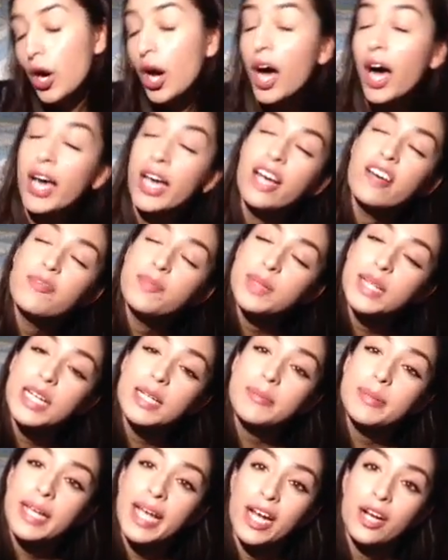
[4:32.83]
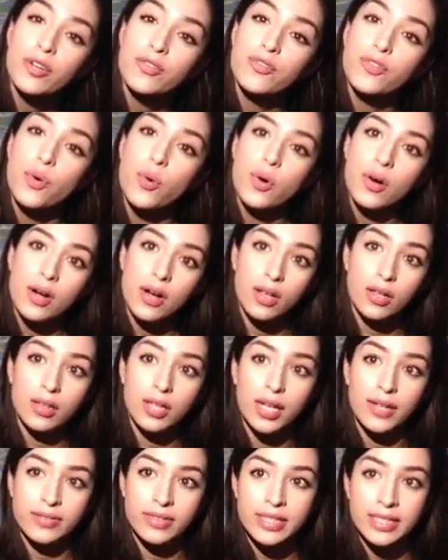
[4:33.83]
I have played piano for
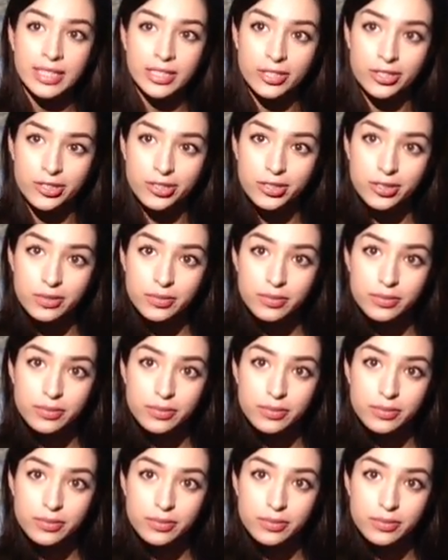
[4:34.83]
11 years.